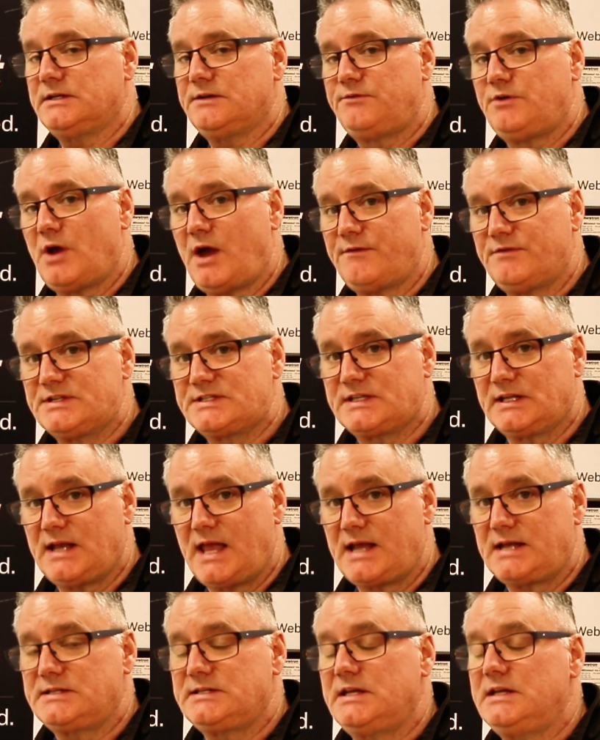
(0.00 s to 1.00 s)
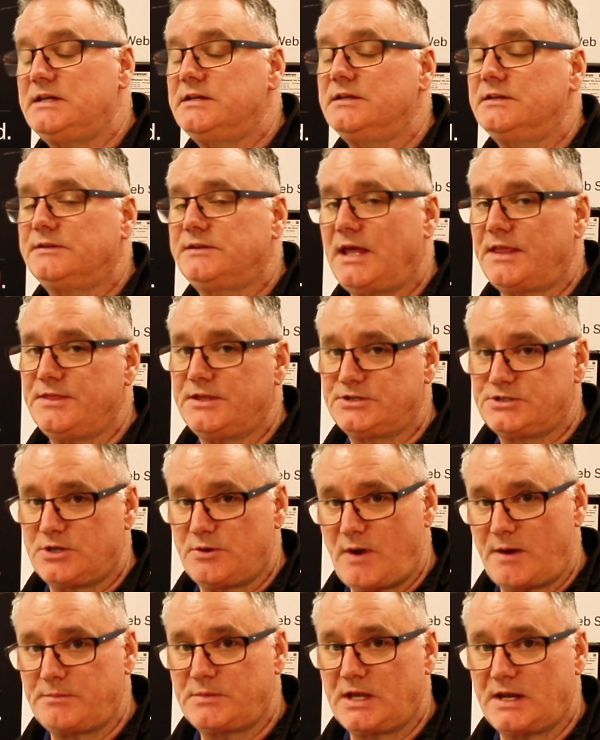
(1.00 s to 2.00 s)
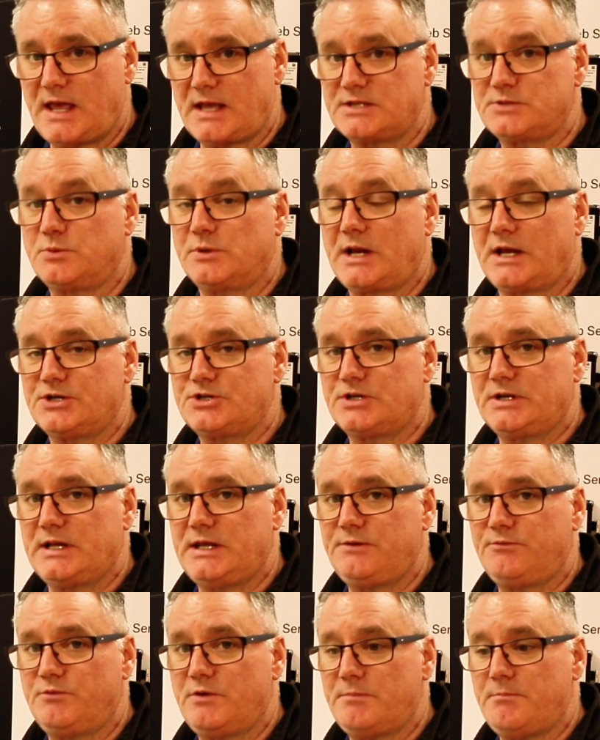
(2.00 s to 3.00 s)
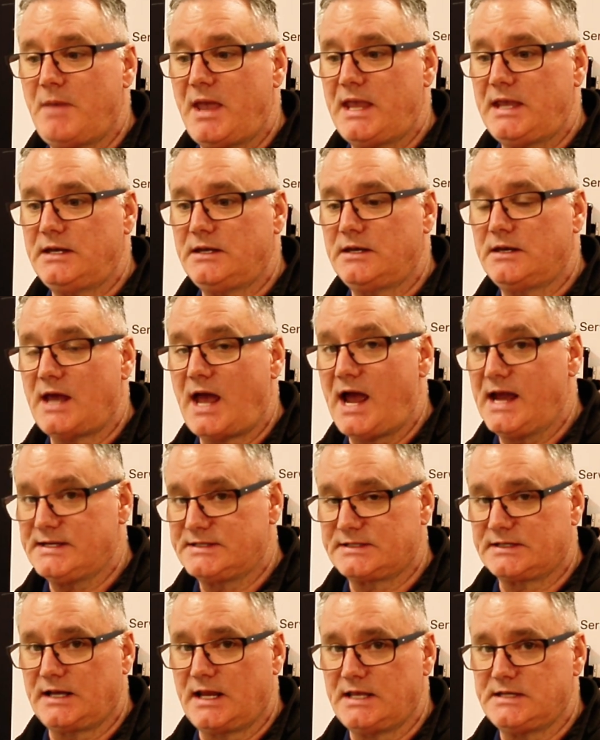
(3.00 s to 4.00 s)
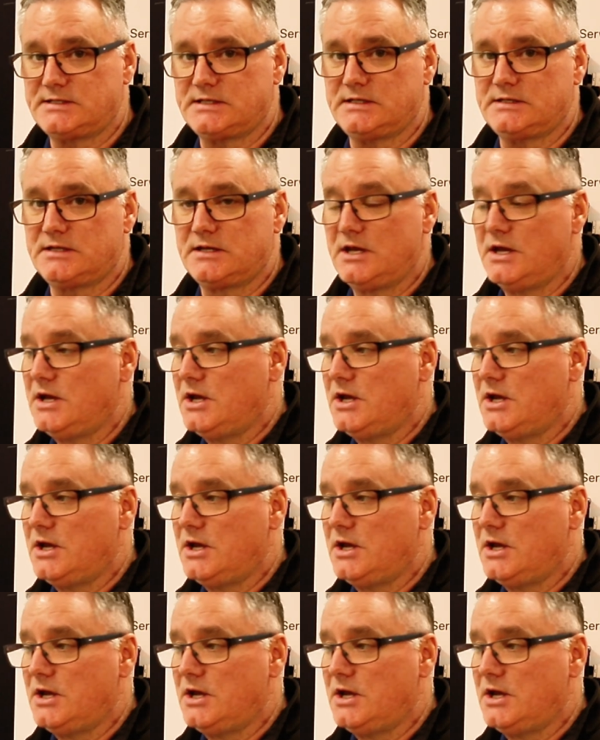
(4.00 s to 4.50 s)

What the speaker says: If you have it selected, then the two MConnects would actually remain isolated.